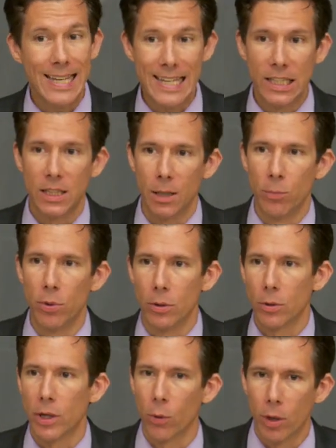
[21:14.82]

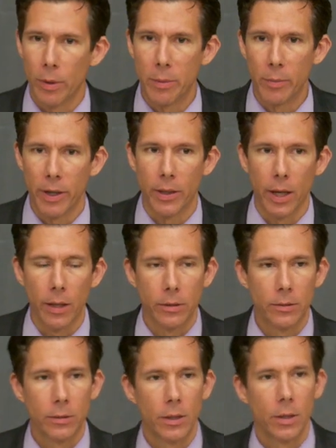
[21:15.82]
Illiberal. Okay, what do I mean by that?
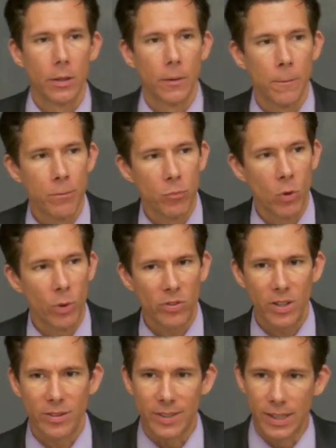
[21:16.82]
When I
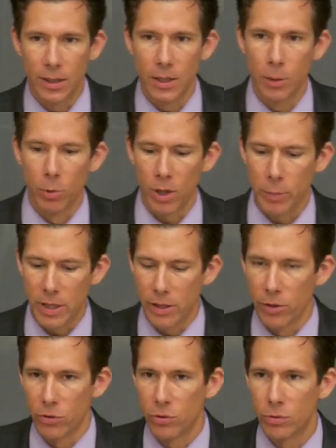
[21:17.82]
say it's illiberal, I mean
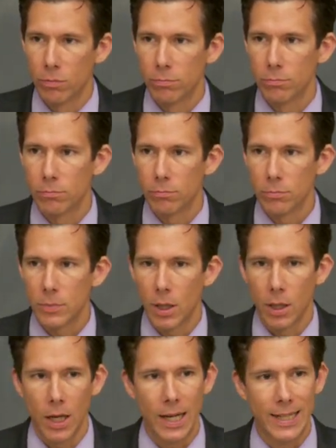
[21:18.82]
it is
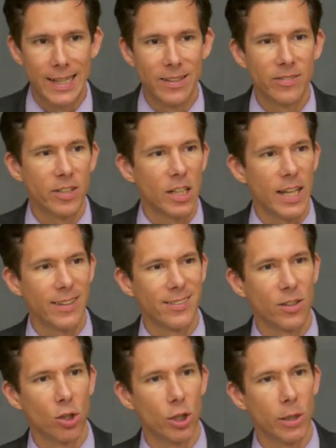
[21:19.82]
uh, against
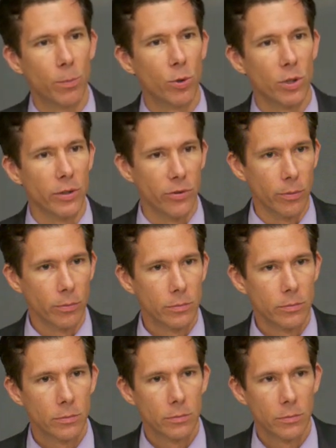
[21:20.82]
classical liberalism.
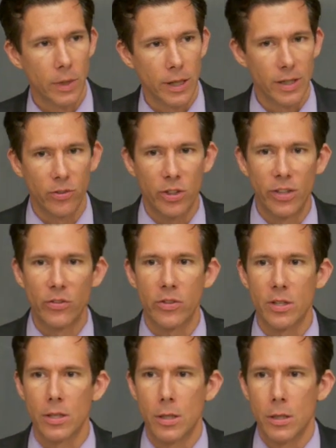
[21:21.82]
It is against
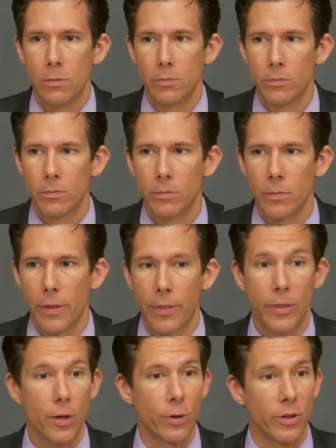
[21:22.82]
the the
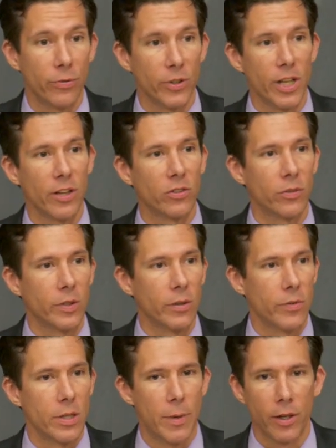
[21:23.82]
theory, the philosophy of
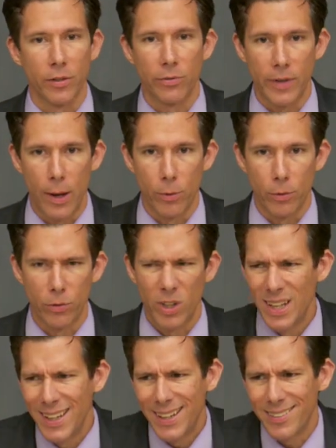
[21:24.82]
the American founders.
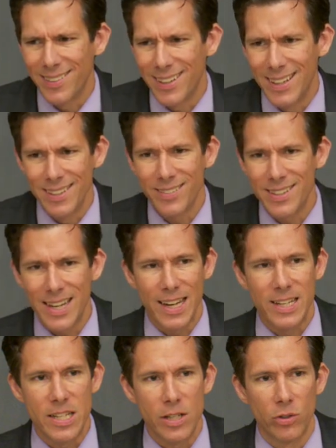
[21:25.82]
It's against the
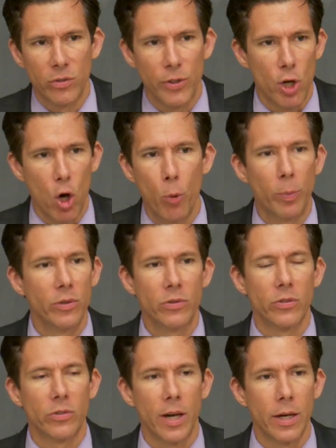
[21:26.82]
ideas of an open
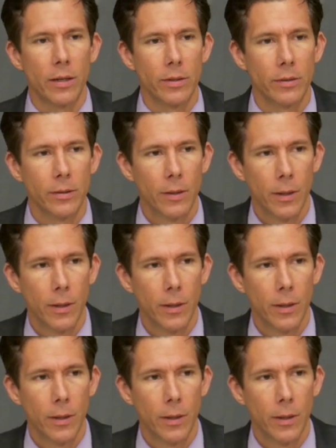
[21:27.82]
society.